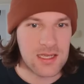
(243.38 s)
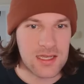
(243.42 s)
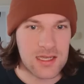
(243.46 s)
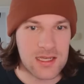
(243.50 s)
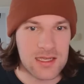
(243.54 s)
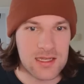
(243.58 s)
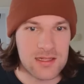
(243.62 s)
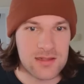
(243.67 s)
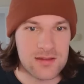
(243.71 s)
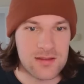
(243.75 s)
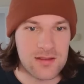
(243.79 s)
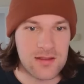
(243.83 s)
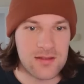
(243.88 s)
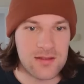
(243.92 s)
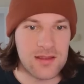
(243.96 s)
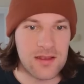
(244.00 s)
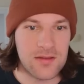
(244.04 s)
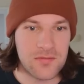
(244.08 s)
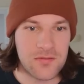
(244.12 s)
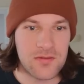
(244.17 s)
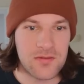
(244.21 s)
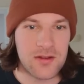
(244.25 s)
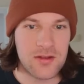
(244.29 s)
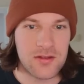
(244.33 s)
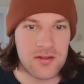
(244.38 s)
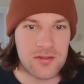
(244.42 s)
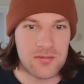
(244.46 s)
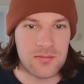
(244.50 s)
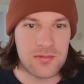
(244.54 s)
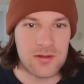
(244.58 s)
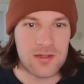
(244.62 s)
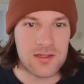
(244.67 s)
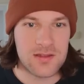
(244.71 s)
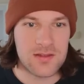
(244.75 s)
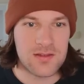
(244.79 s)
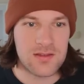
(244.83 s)
And
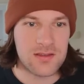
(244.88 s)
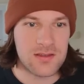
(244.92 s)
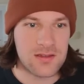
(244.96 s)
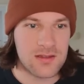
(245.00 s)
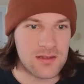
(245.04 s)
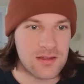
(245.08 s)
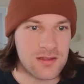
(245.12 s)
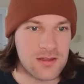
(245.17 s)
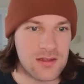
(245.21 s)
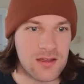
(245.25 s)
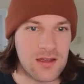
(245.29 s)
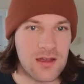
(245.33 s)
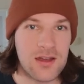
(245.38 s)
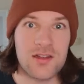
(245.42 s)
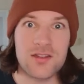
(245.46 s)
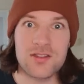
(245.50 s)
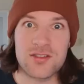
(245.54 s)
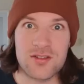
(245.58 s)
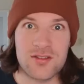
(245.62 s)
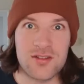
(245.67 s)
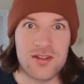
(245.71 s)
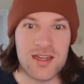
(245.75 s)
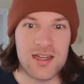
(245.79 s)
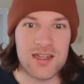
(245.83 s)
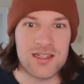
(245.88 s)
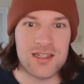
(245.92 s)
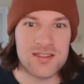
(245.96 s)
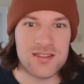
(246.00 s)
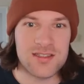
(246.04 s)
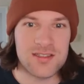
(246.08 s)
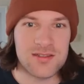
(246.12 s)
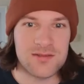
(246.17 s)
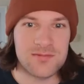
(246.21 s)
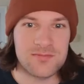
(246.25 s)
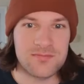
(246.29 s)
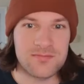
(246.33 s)
different, but also
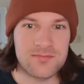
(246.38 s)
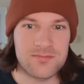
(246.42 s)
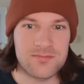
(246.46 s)
nice.